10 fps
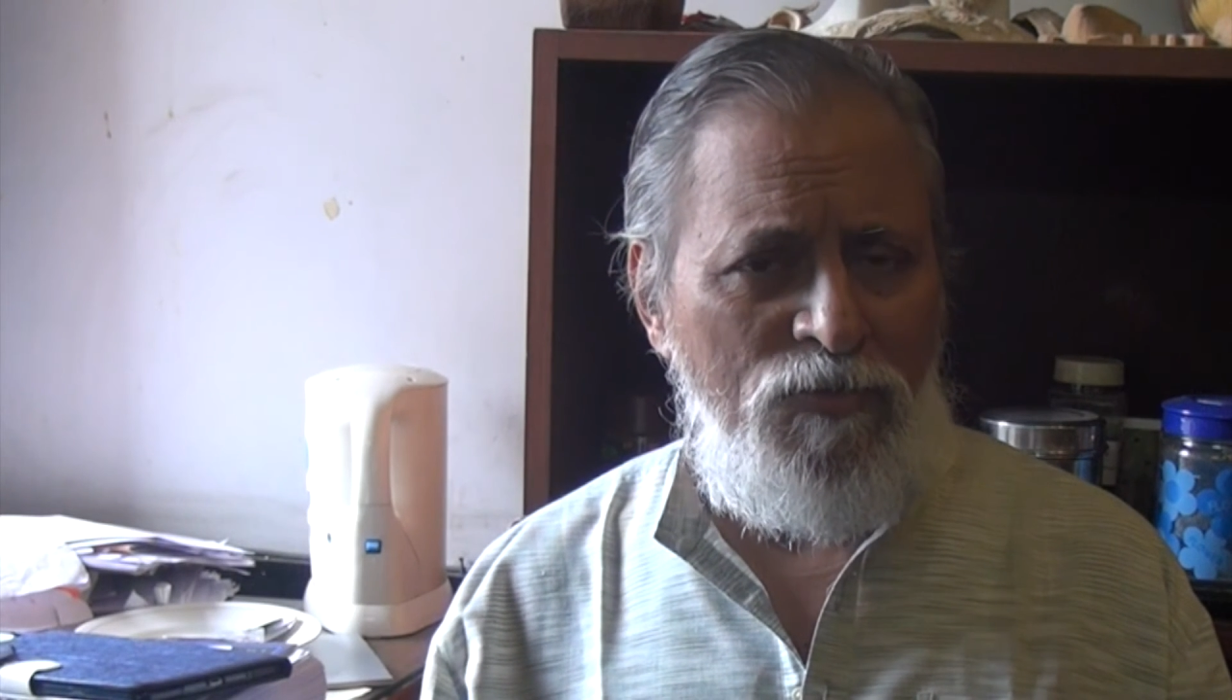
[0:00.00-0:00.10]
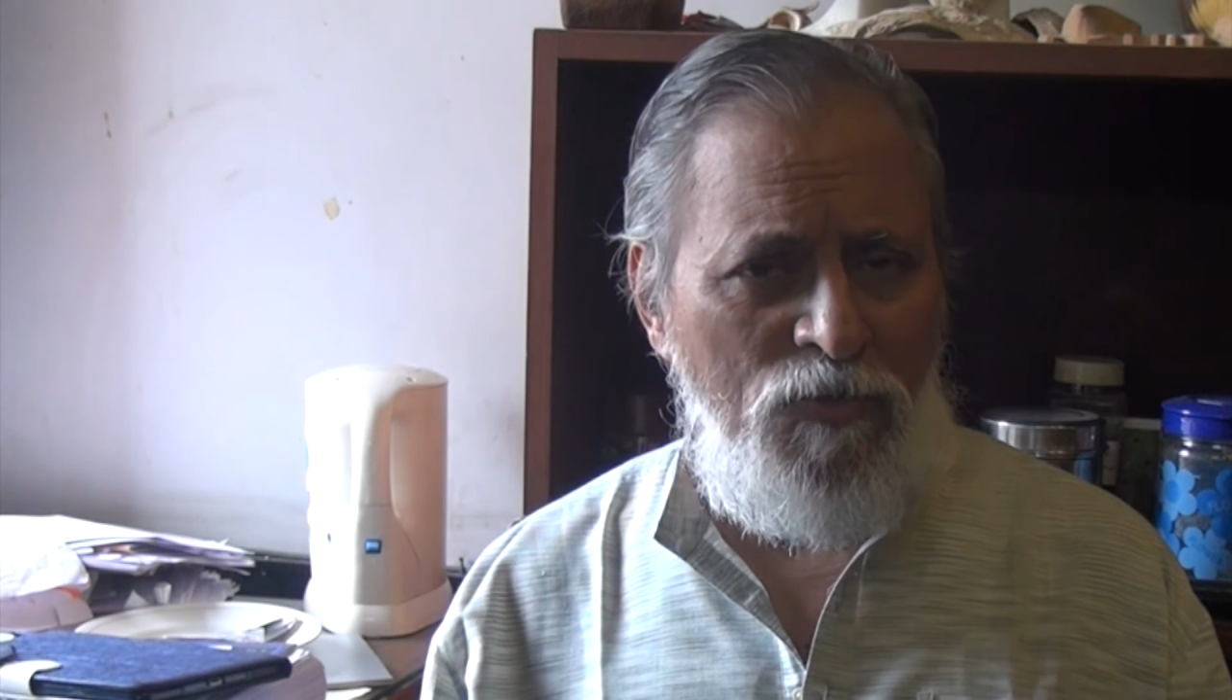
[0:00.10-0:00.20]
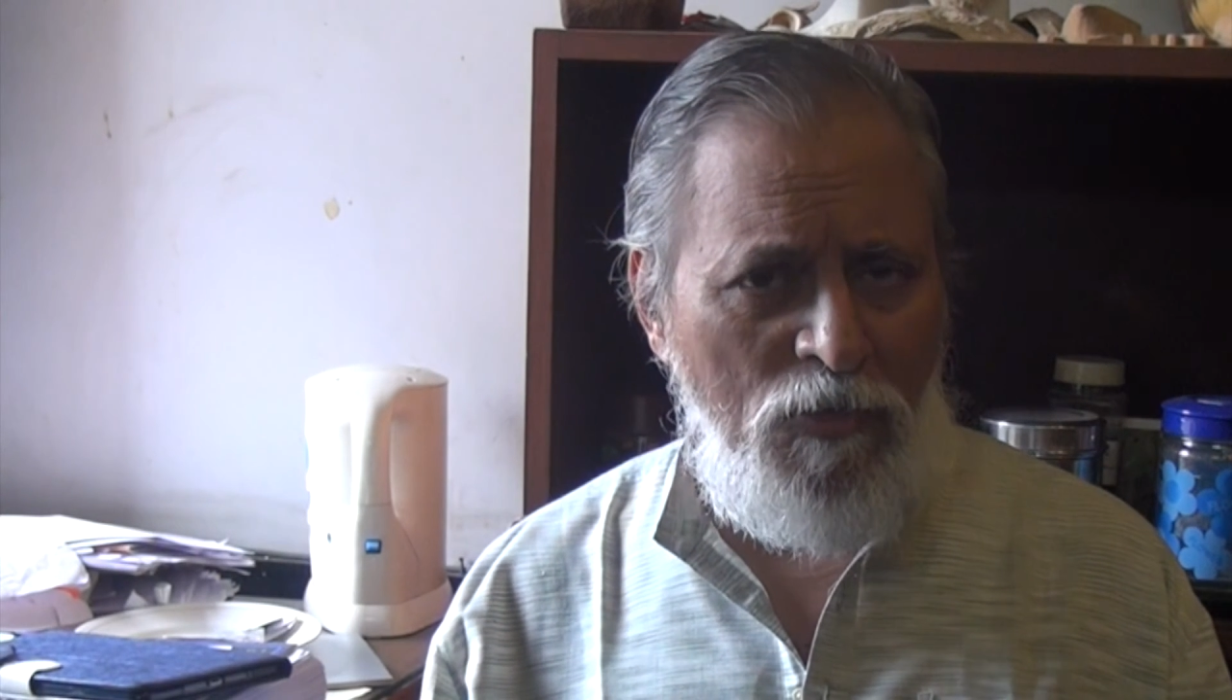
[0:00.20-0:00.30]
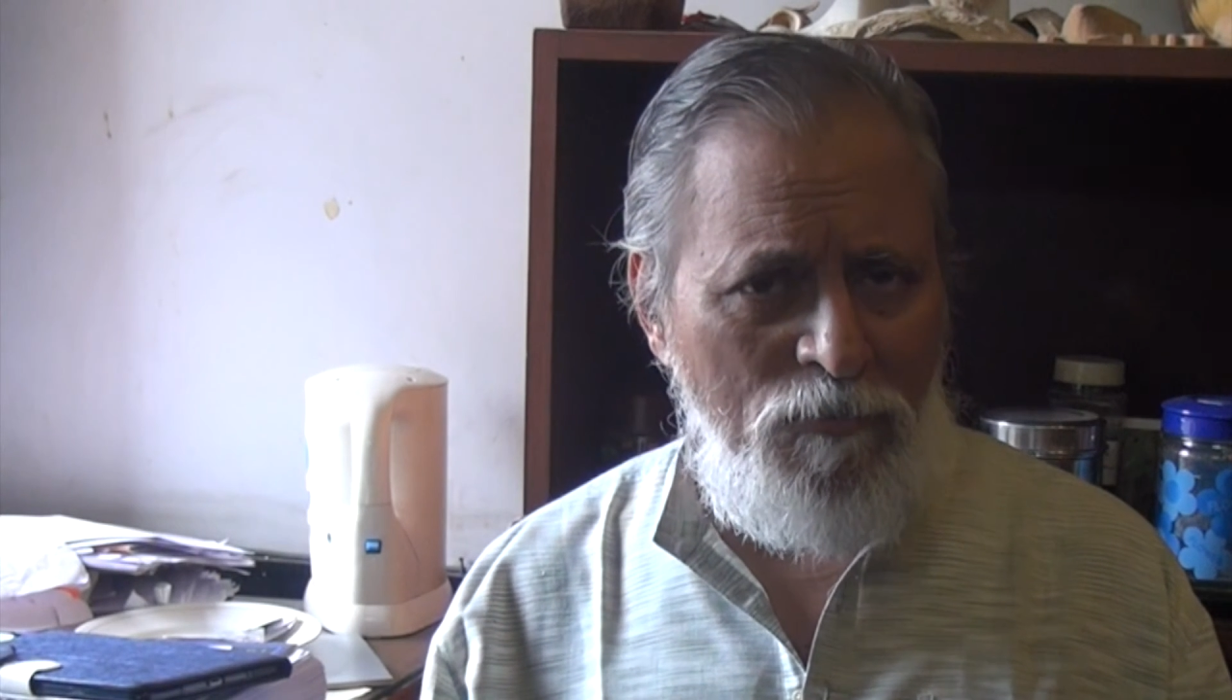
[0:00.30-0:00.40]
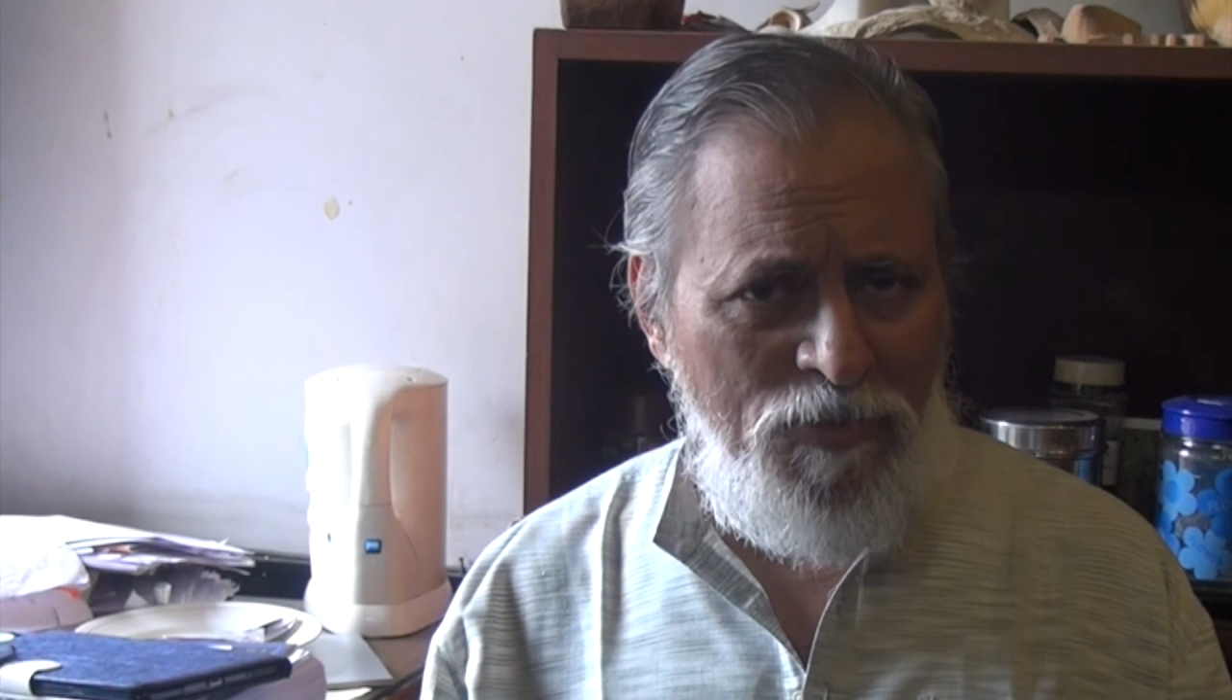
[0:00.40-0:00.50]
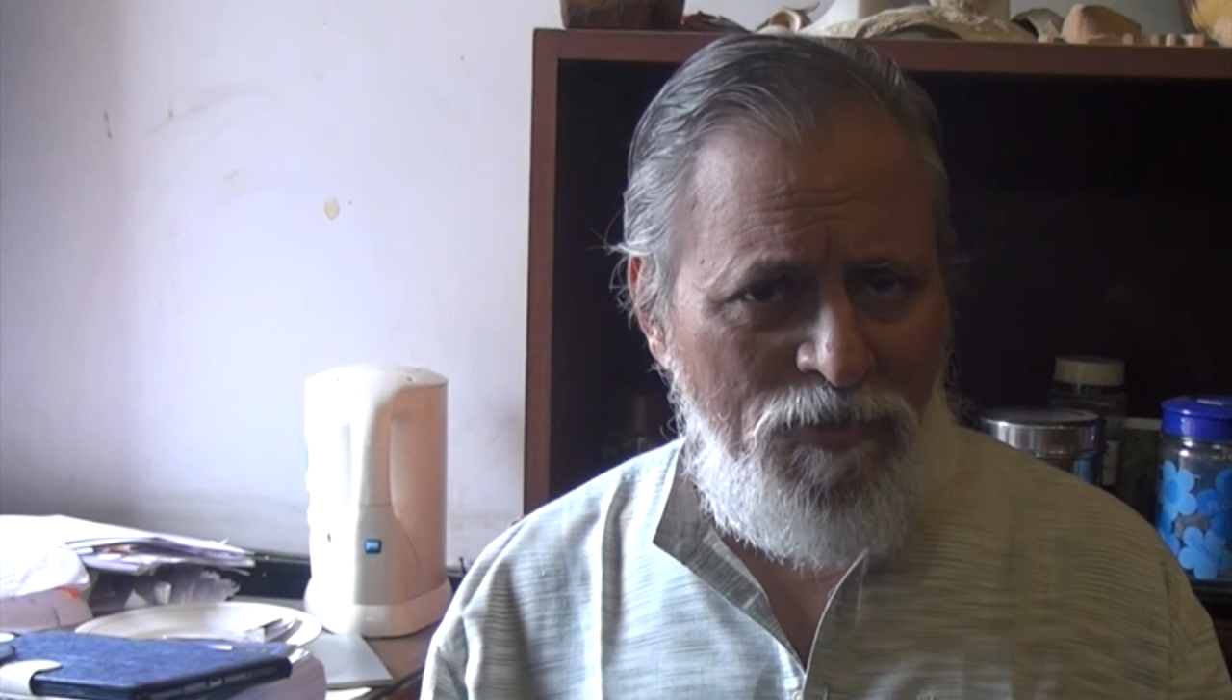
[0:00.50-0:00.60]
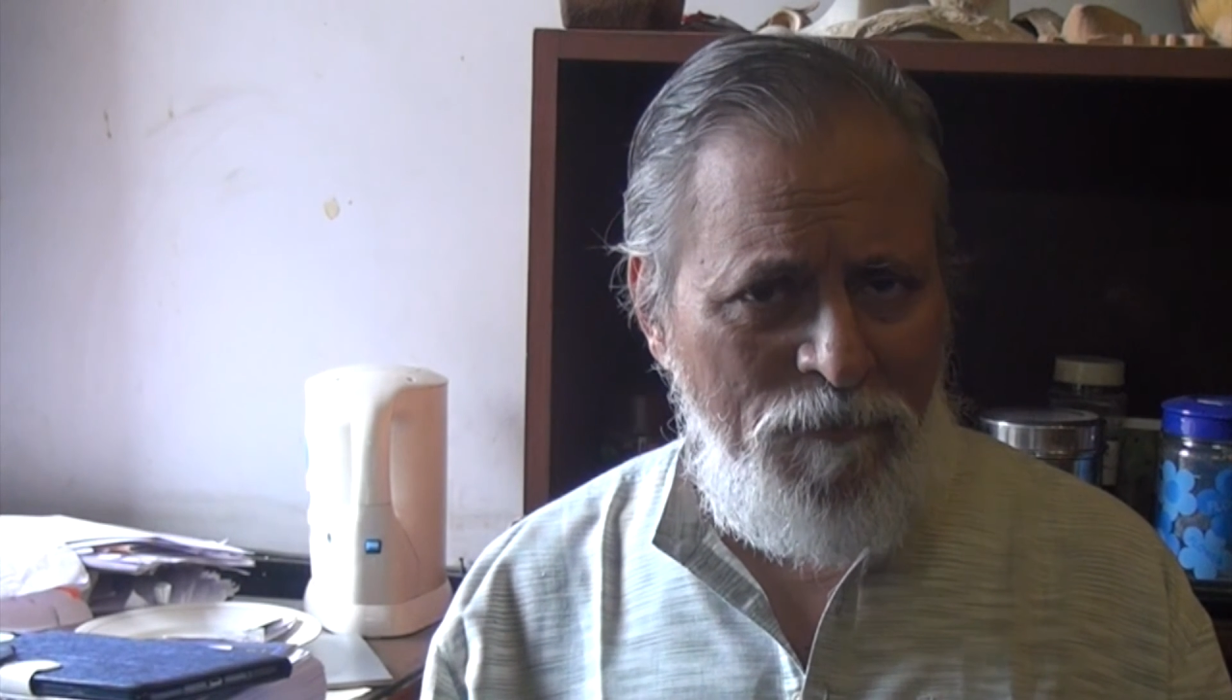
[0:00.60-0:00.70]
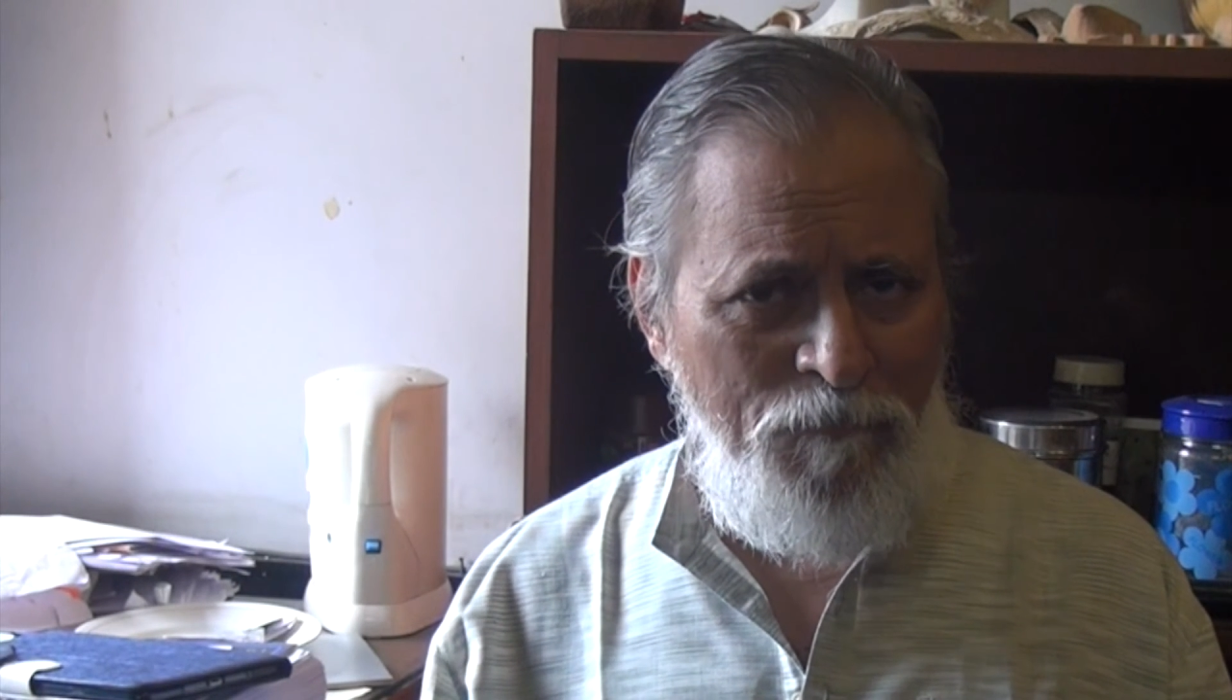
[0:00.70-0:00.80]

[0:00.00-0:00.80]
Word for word: you document.